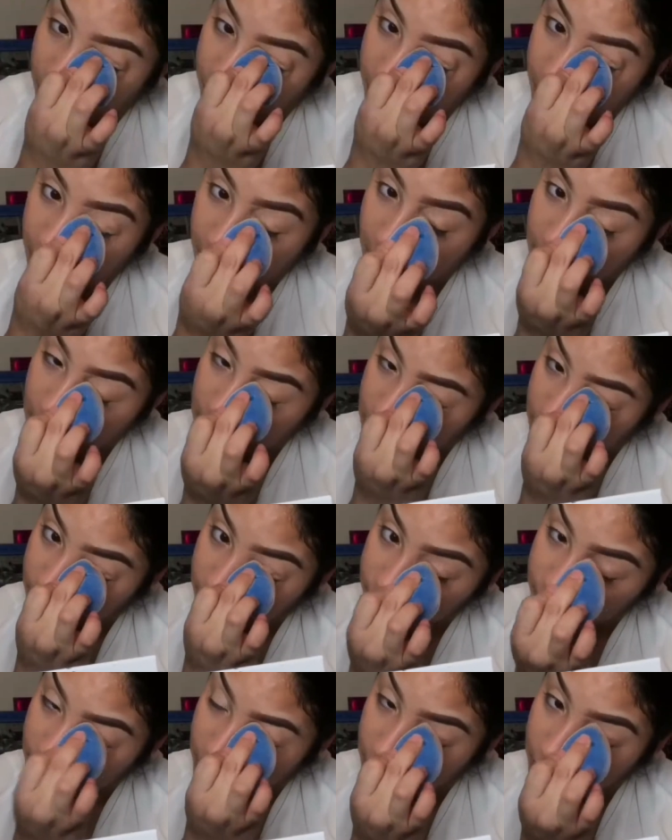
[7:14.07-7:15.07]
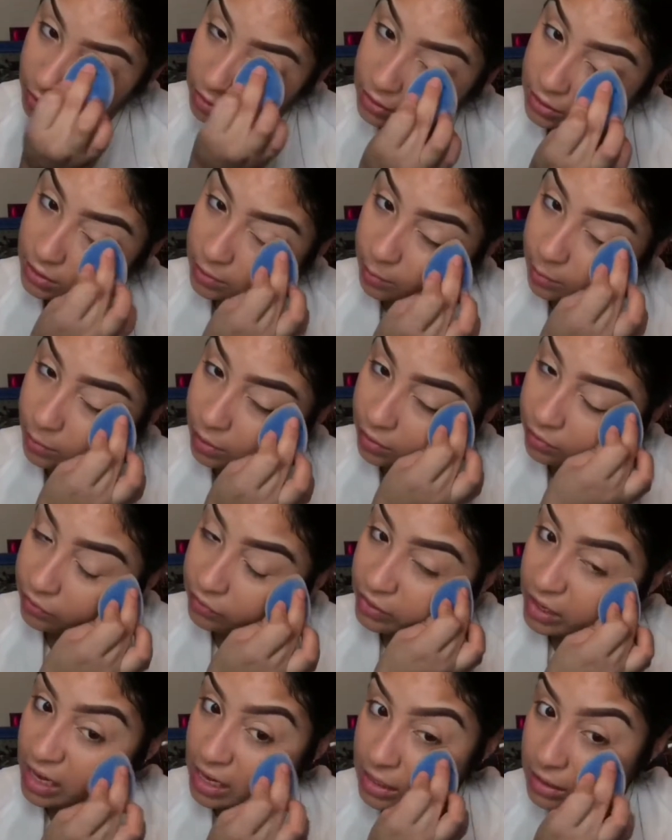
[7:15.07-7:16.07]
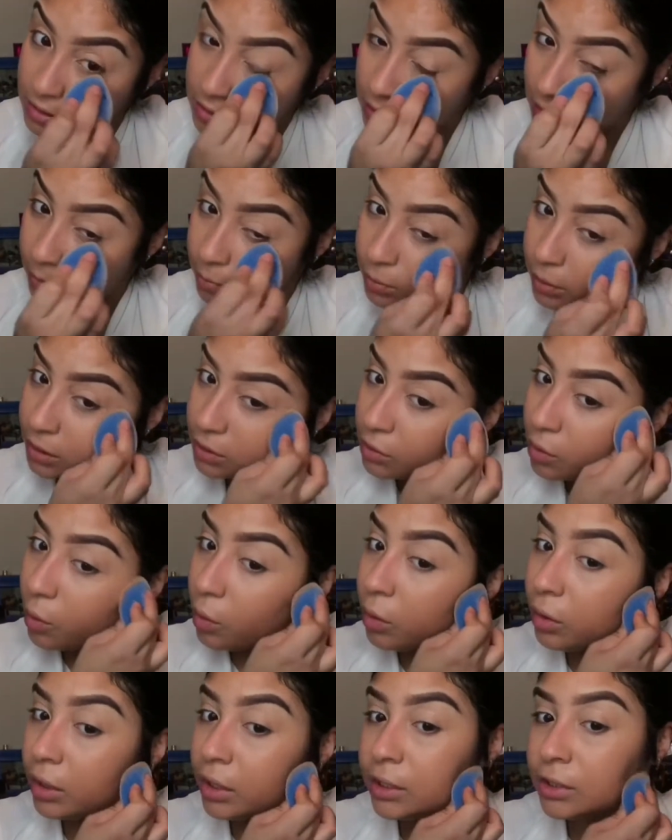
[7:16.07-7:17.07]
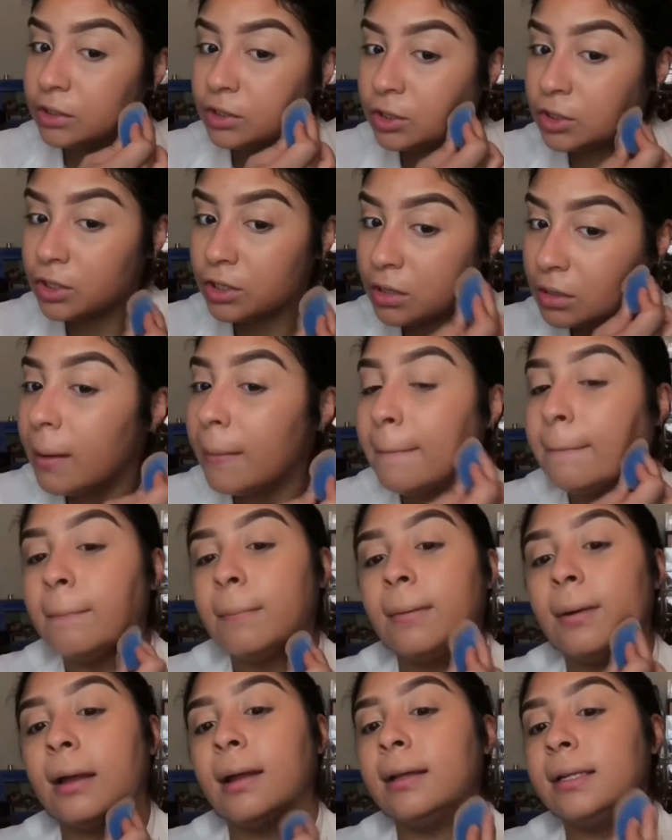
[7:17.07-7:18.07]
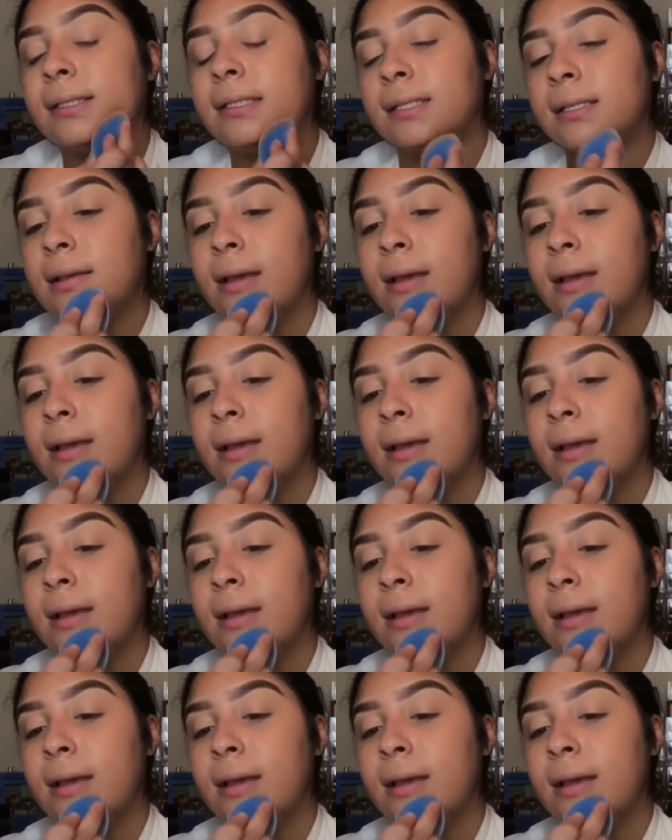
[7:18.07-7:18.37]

It kind of turns my face a bit orange, but